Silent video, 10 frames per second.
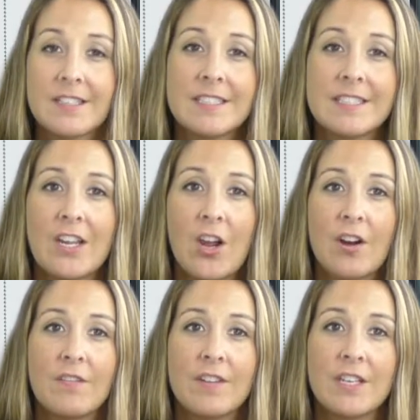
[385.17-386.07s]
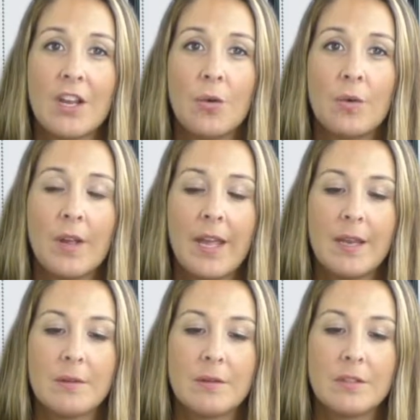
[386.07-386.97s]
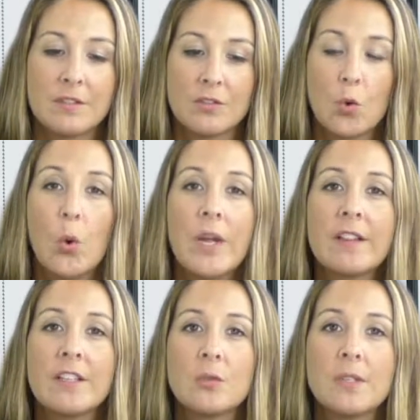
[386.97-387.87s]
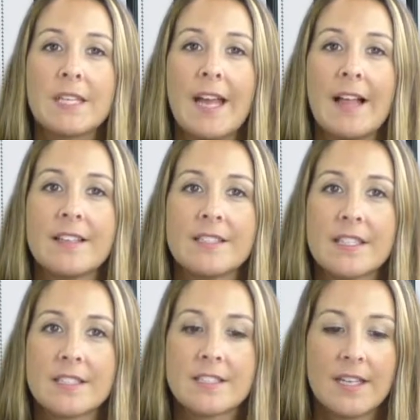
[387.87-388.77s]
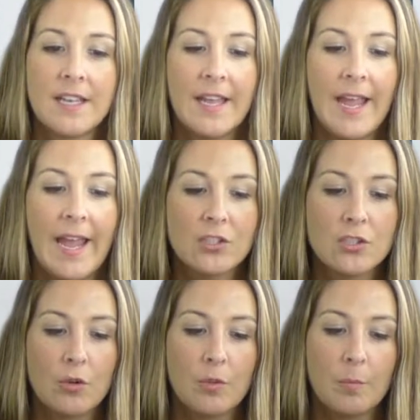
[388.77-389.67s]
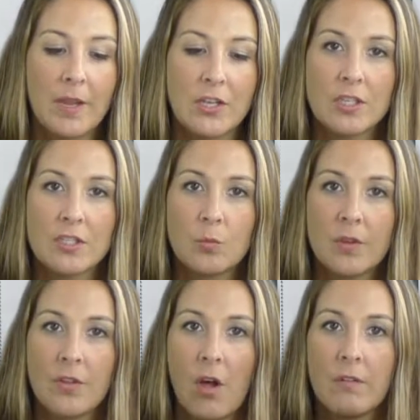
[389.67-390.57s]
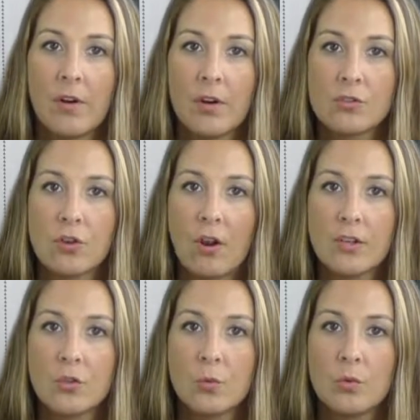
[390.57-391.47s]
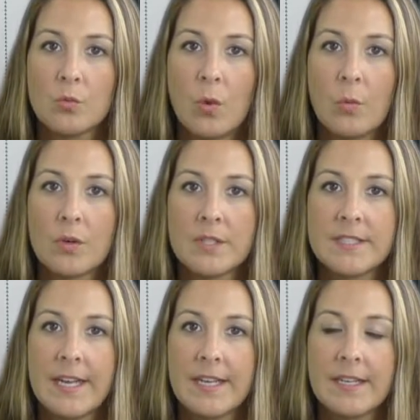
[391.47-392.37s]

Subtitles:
take our video and quickly do an analysis and show the patient with all of our drawing tools what we're seeing.